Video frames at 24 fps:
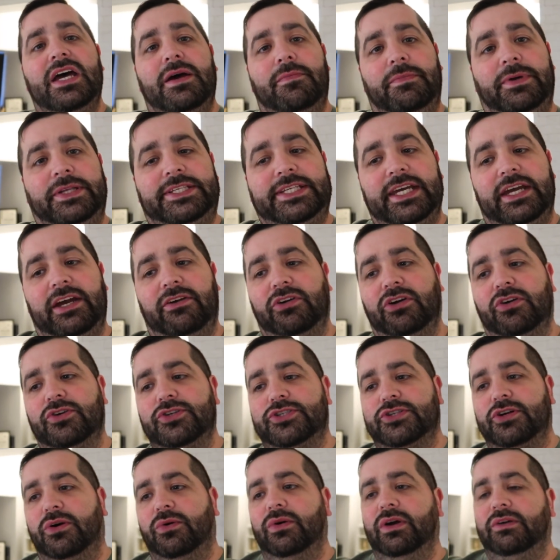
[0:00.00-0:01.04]
material,
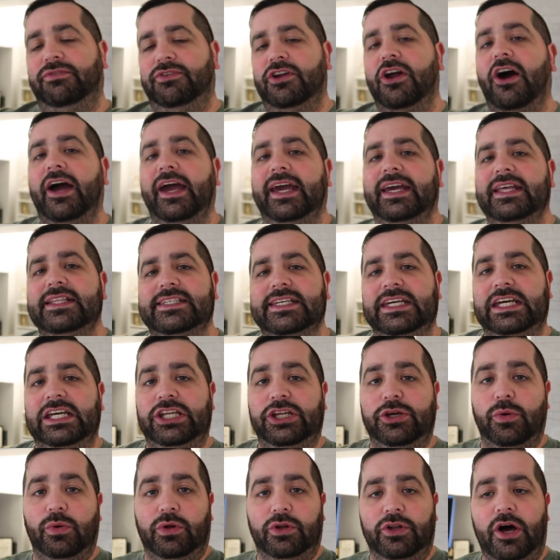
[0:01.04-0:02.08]
so if you're not
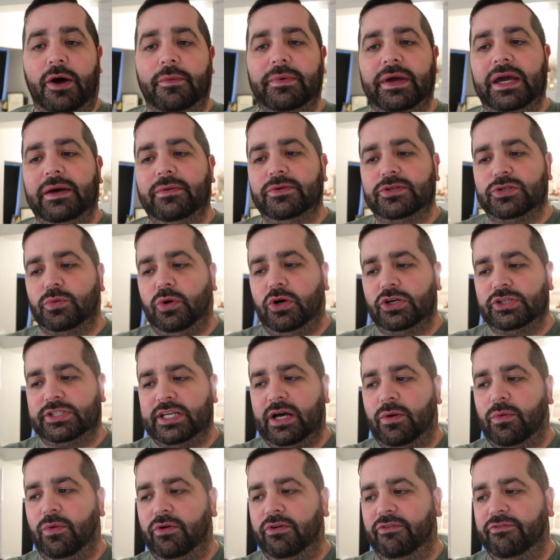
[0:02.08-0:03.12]
18, you will not be able to watch
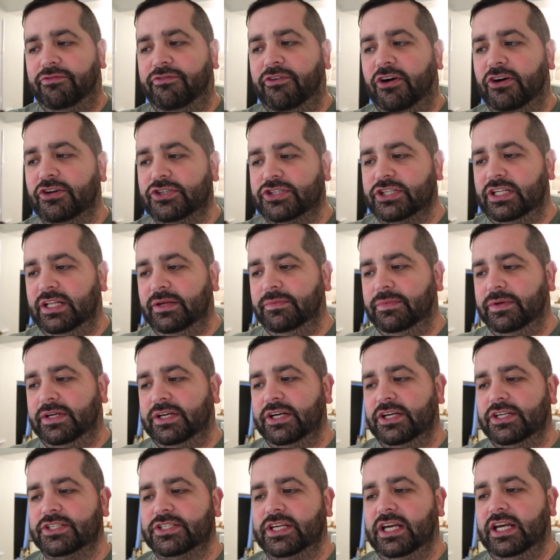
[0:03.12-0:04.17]
that one, unfortunately,
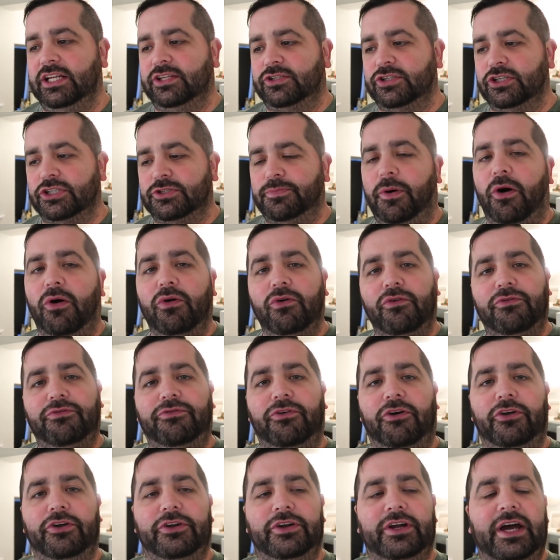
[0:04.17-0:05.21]
because it does poke
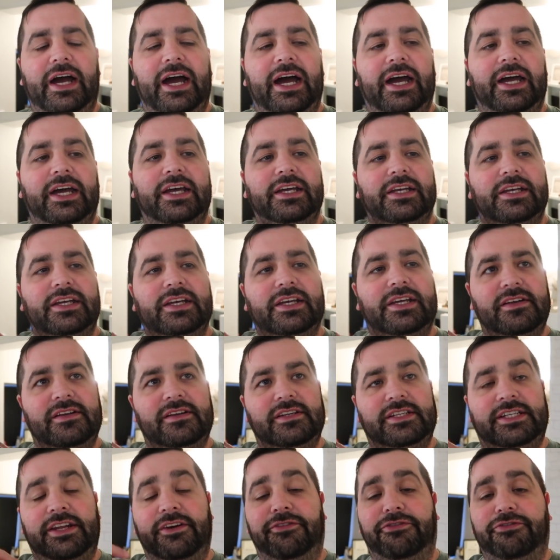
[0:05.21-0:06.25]
fun at
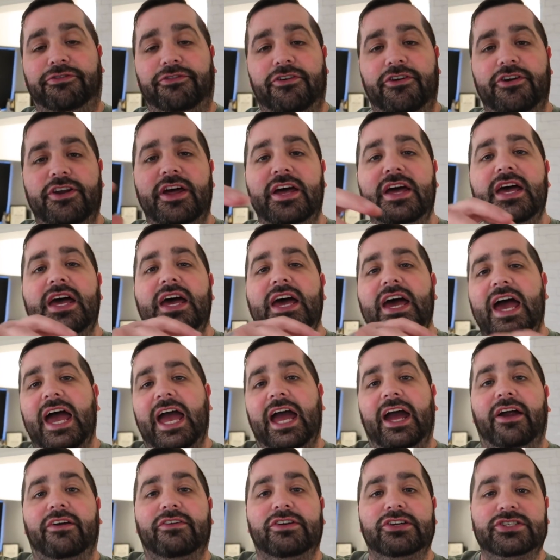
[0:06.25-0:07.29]
different
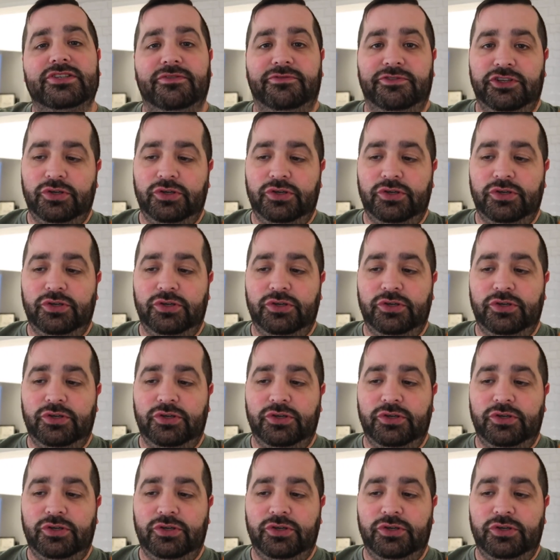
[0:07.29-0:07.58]
areas of